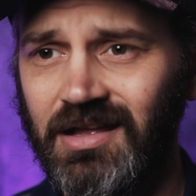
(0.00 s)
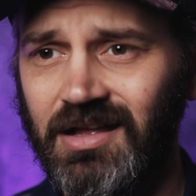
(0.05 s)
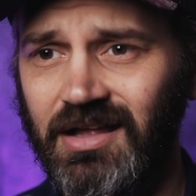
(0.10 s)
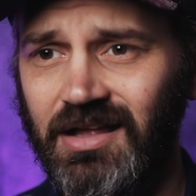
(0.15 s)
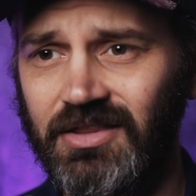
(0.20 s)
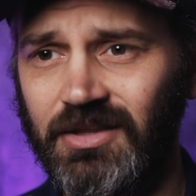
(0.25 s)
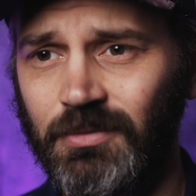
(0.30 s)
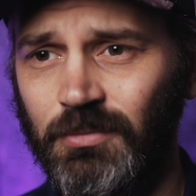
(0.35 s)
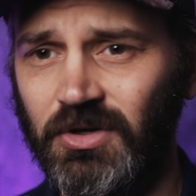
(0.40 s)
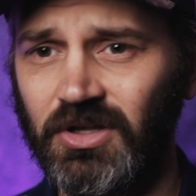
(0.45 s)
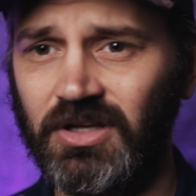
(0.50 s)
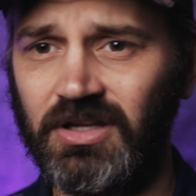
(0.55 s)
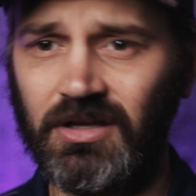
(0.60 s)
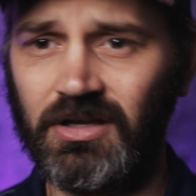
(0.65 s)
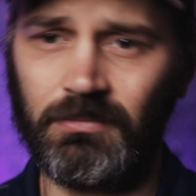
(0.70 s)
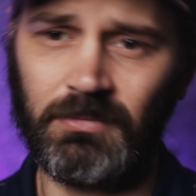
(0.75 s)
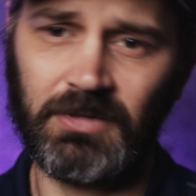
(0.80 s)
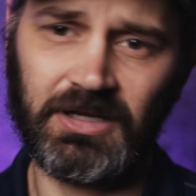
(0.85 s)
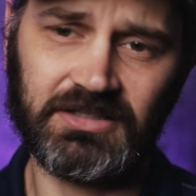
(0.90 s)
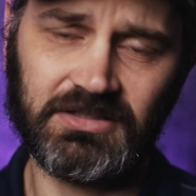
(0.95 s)
and then when I'd
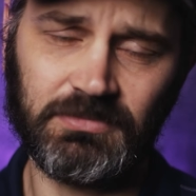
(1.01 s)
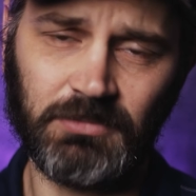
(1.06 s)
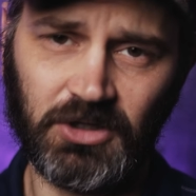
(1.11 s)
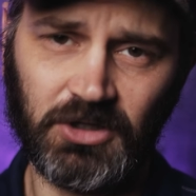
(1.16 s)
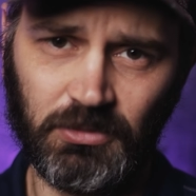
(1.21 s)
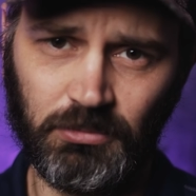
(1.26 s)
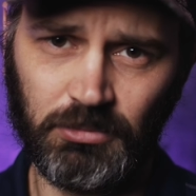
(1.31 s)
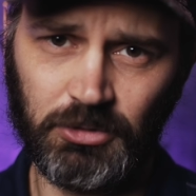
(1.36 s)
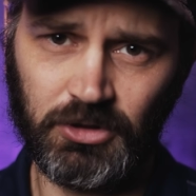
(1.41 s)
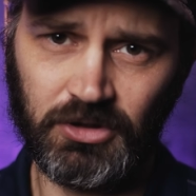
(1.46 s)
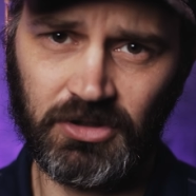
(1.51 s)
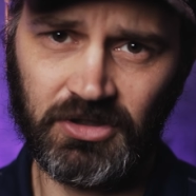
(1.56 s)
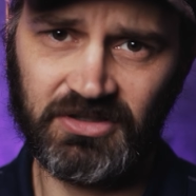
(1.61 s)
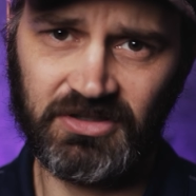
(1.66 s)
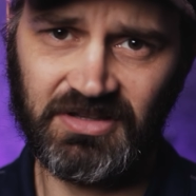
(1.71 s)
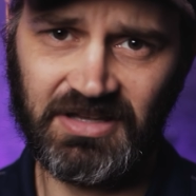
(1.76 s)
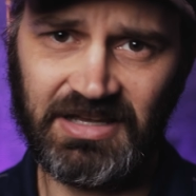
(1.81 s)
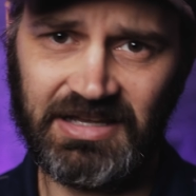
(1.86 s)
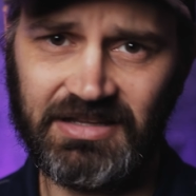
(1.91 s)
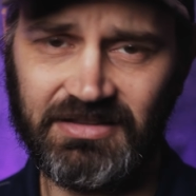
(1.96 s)
come back to my computer
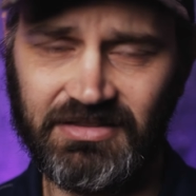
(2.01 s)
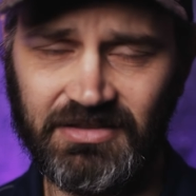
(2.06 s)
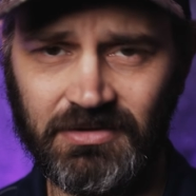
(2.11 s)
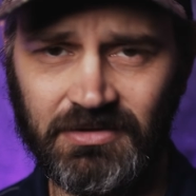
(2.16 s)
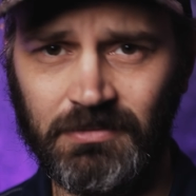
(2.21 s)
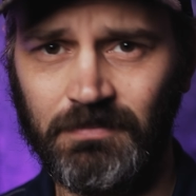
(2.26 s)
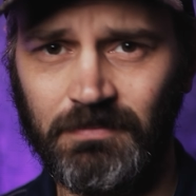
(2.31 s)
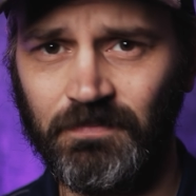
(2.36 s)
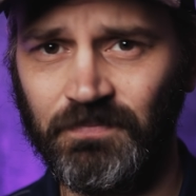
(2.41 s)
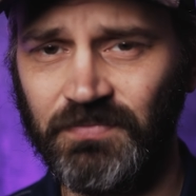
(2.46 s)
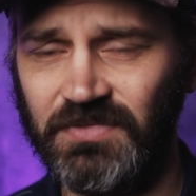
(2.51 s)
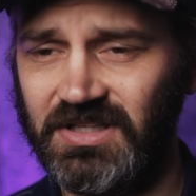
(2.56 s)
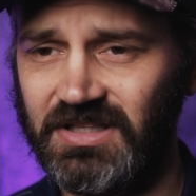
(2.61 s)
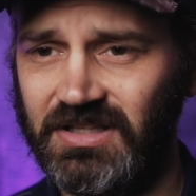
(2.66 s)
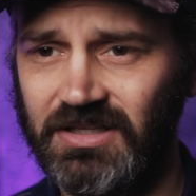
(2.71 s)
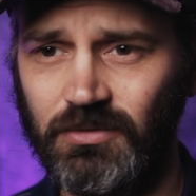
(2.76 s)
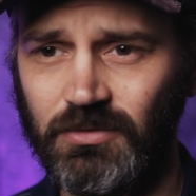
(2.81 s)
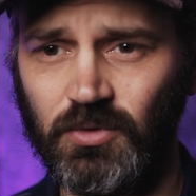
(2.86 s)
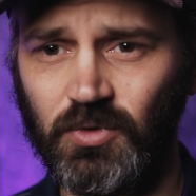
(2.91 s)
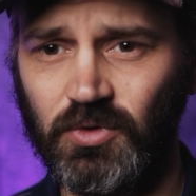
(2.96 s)
to edit them,
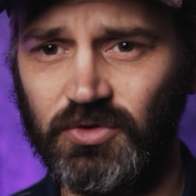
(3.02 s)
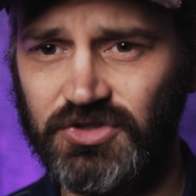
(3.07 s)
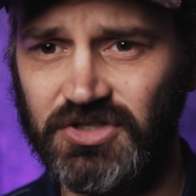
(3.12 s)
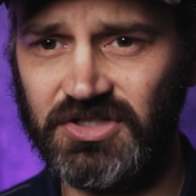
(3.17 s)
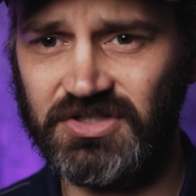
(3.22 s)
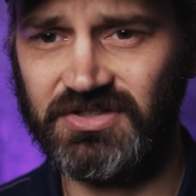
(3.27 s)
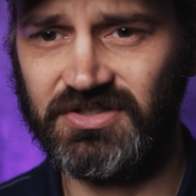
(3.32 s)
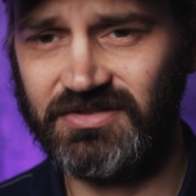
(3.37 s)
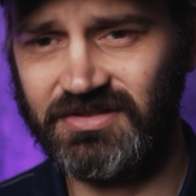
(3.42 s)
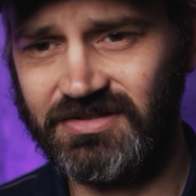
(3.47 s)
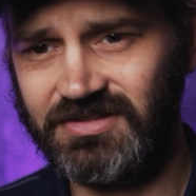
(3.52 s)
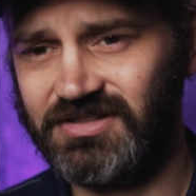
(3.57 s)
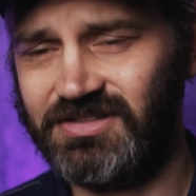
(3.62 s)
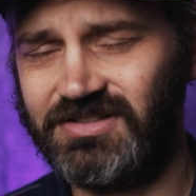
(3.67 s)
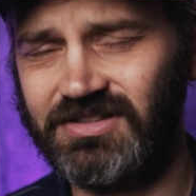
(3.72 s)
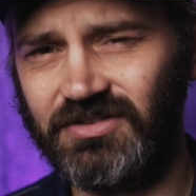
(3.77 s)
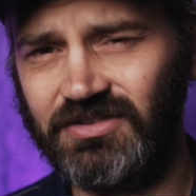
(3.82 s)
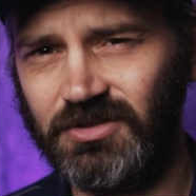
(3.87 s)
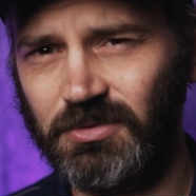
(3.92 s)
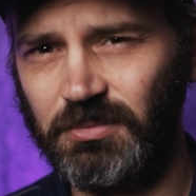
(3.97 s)
they were all just
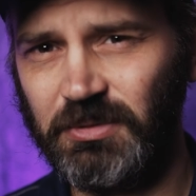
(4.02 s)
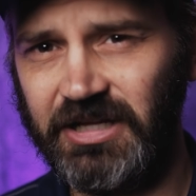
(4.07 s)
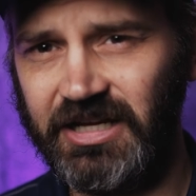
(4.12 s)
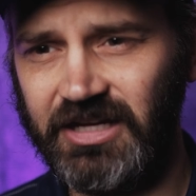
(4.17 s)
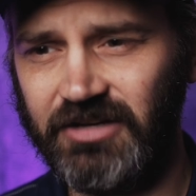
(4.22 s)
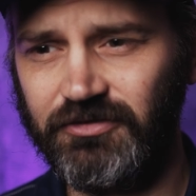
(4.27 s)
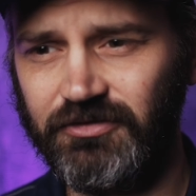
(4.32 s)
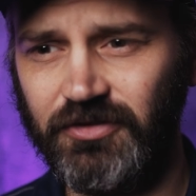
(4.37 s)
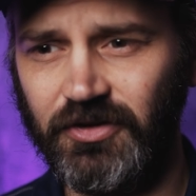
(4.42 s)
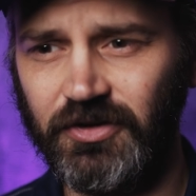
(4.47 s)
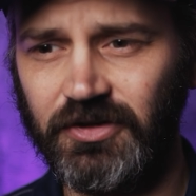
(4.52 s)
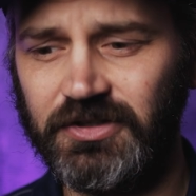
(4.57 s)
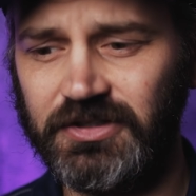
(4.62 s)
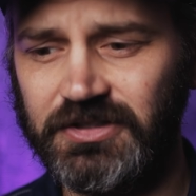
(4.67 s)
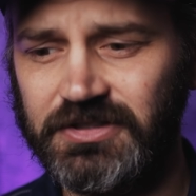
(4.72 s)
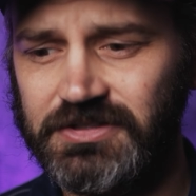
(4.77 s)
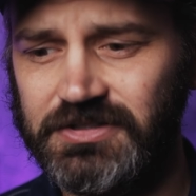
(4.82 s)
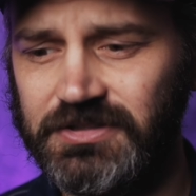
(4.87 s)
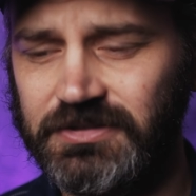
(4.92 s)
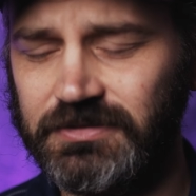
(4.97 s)
a little bit out of
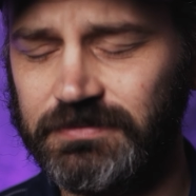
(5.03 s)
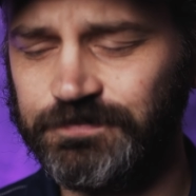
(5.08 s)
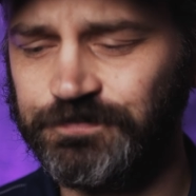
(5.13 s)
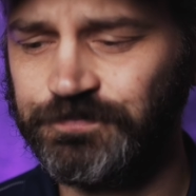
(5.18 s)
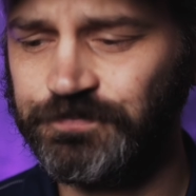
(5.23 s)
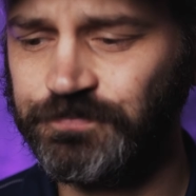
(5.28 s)
focus.